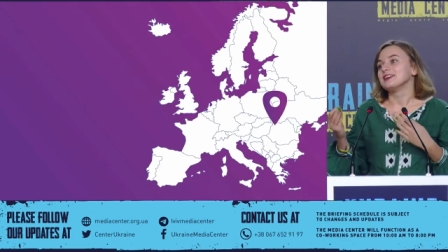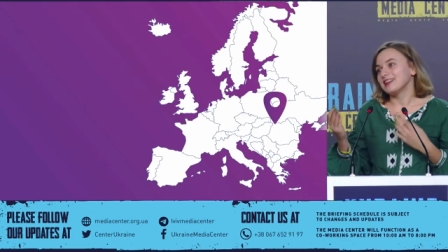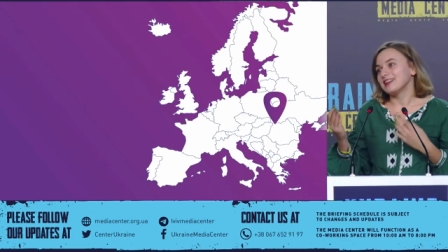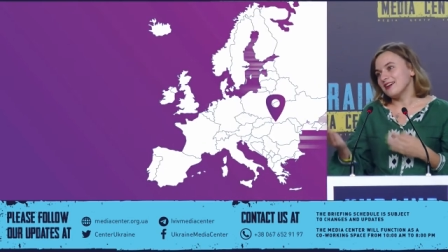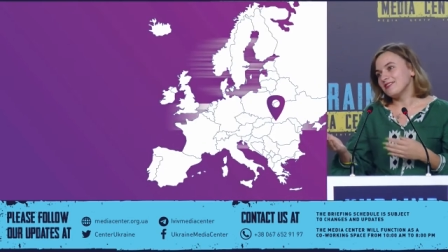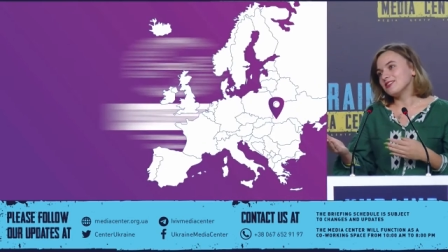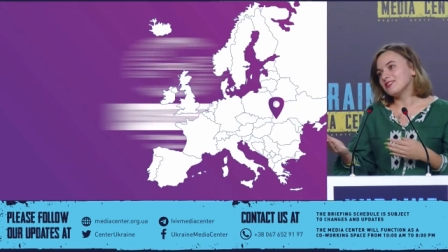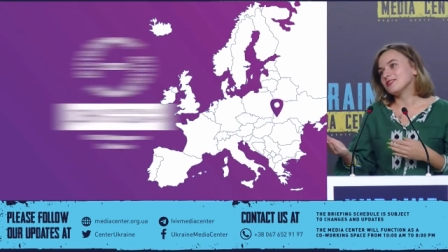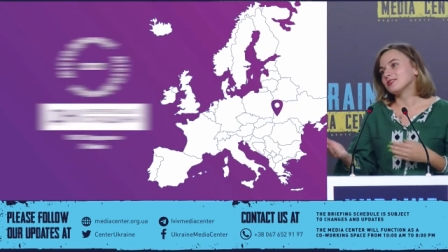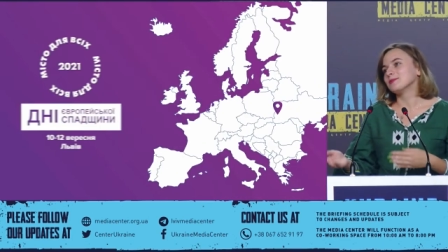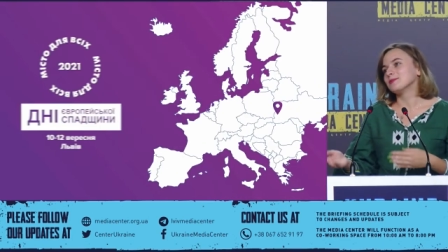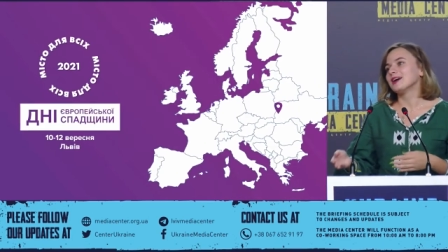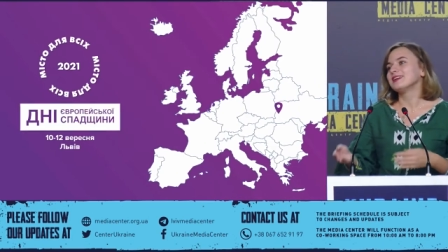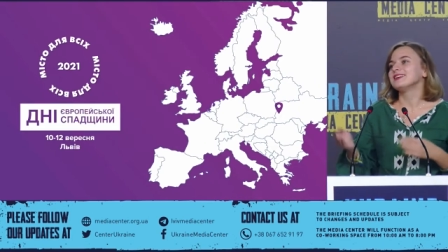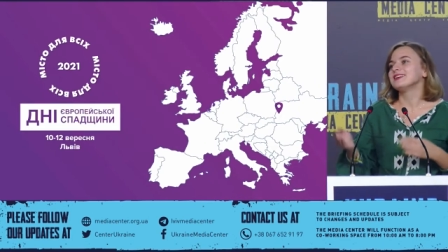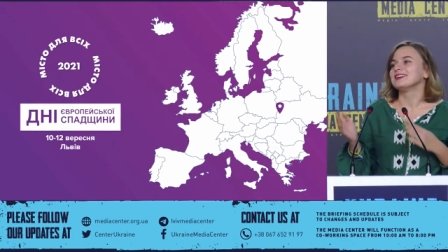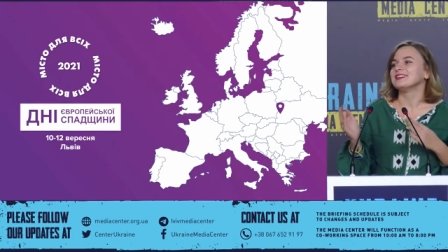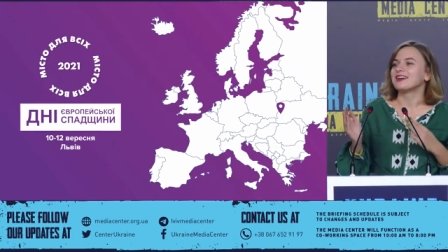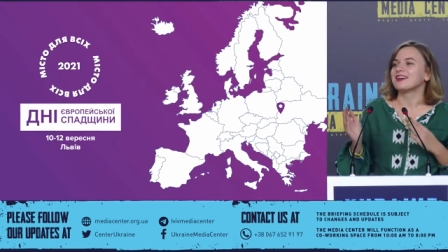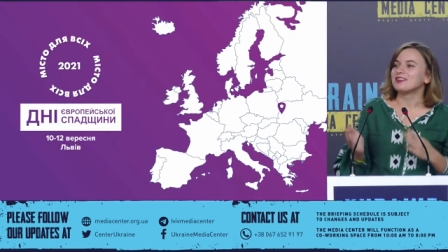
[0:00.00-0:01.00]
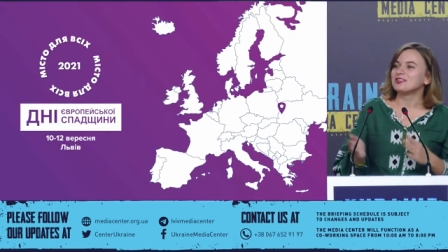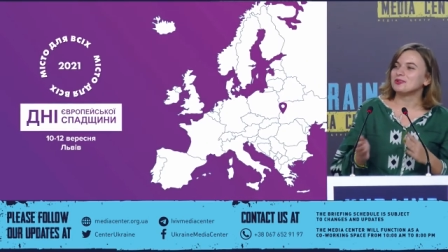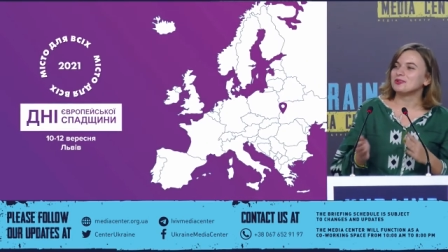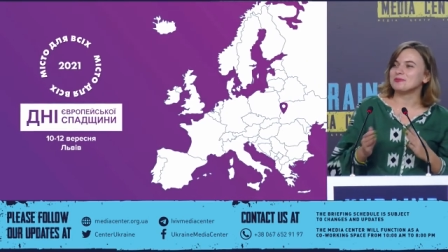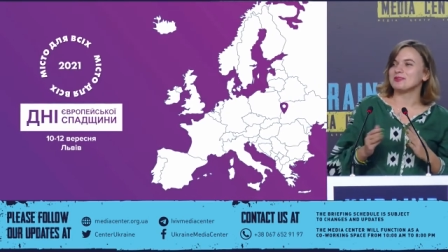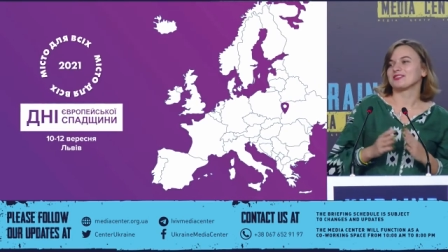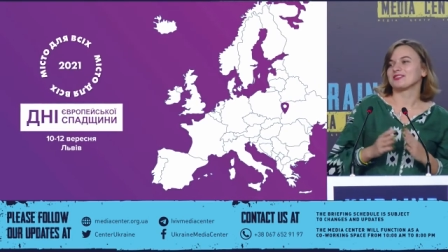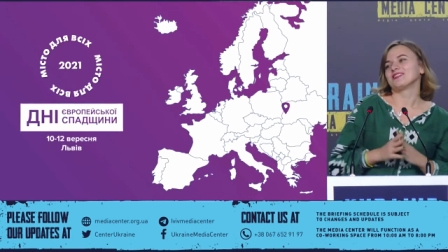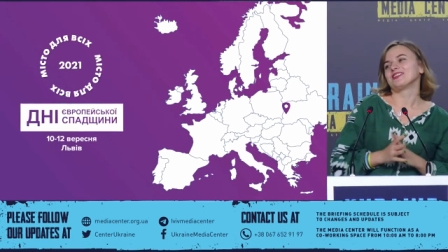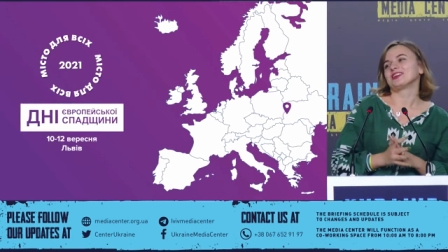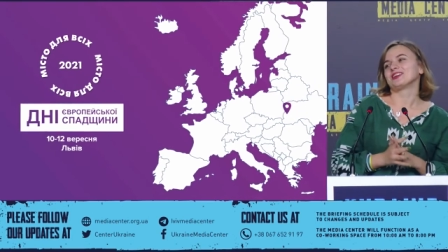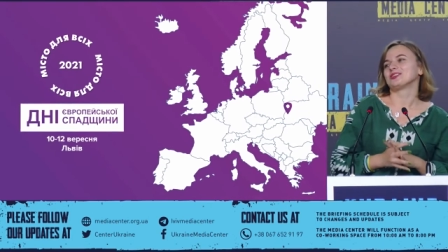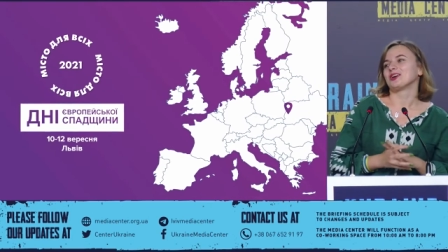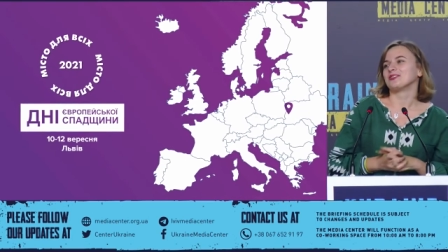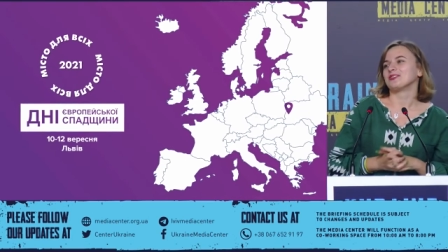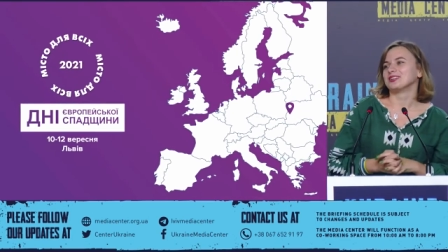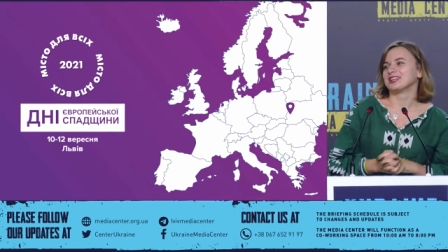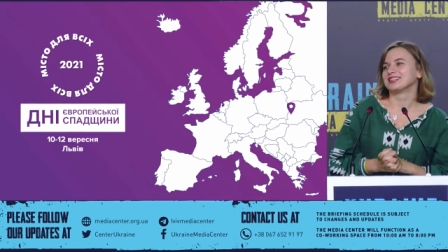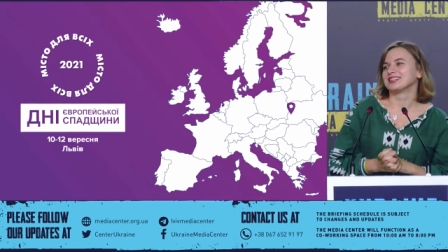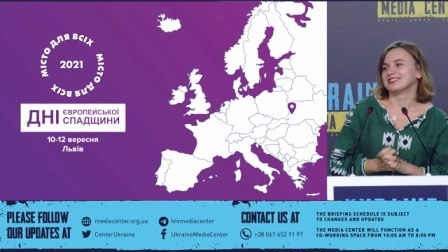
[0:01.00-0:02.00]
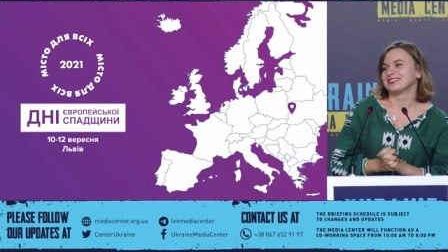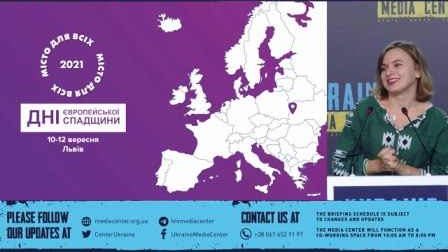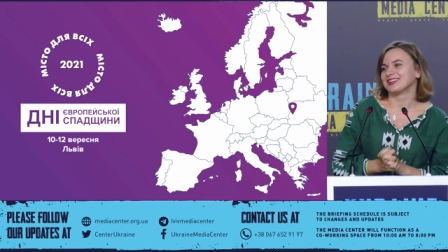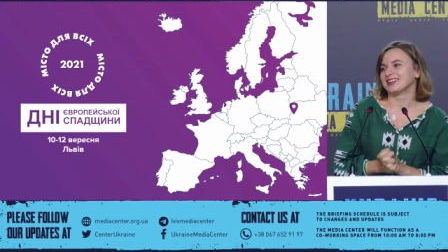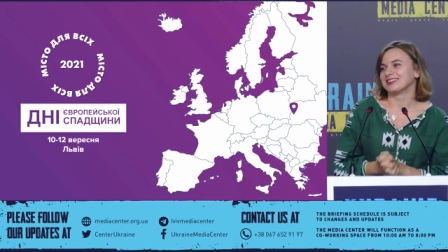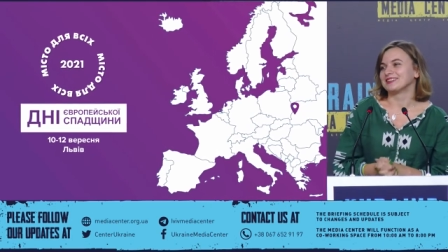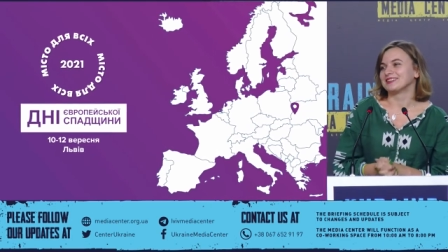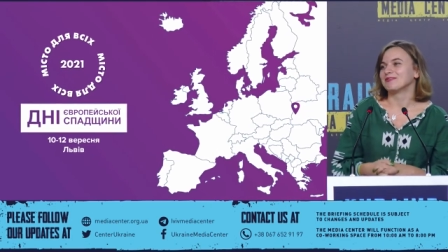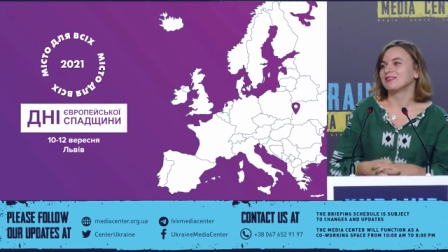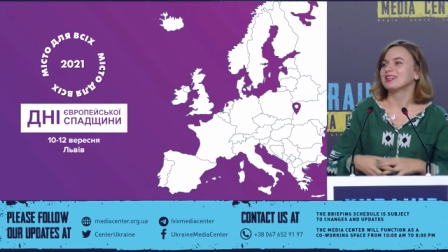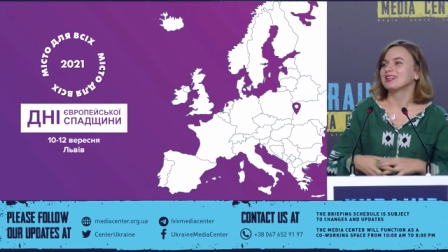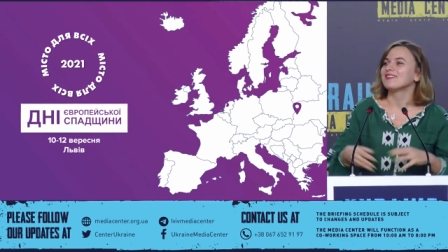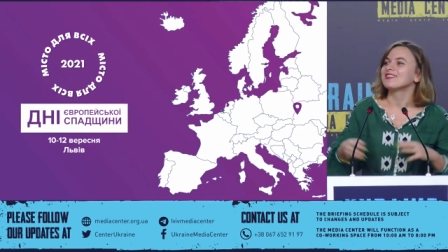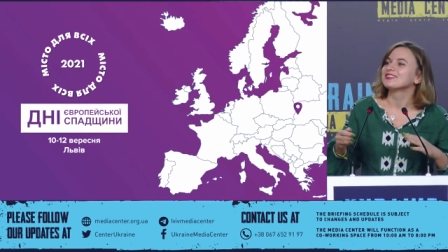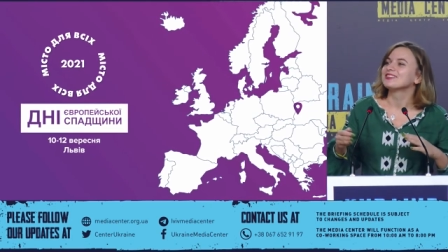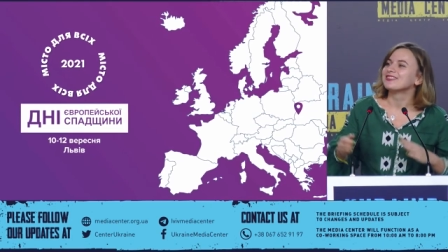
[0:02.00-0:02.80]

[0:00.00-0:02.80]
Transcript: these things have been preserved for